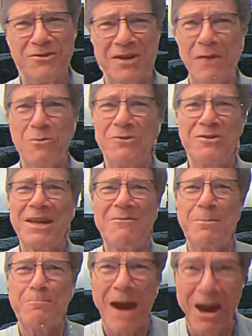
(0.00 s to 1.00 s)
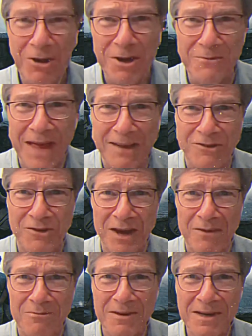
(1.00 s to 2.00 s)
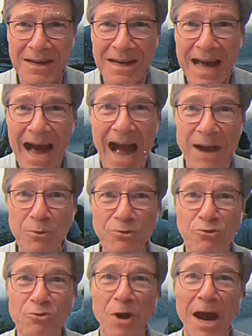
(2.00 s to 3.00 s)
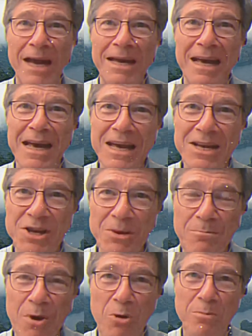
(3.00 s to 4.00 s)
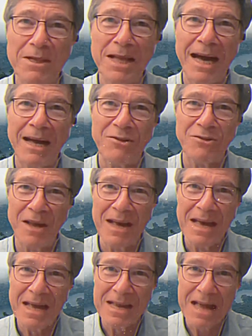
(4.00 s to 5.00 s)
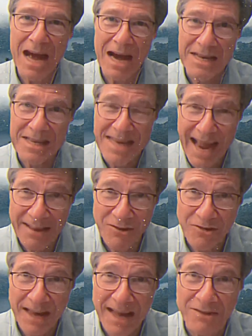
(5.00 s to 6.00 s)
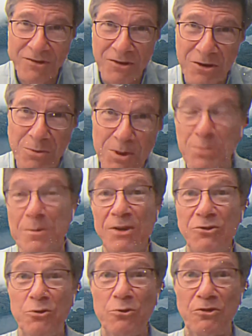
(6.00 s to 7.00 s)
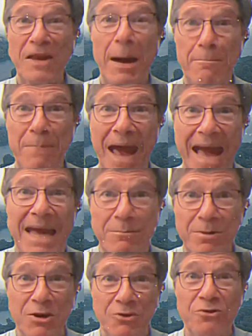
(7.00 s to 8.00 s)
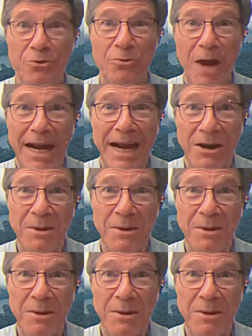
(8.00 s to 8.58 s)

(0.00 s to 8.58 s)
I wasn't even part of that stuff. I was trying to mobilize a debt standstill, which means you stop paying because you ran out of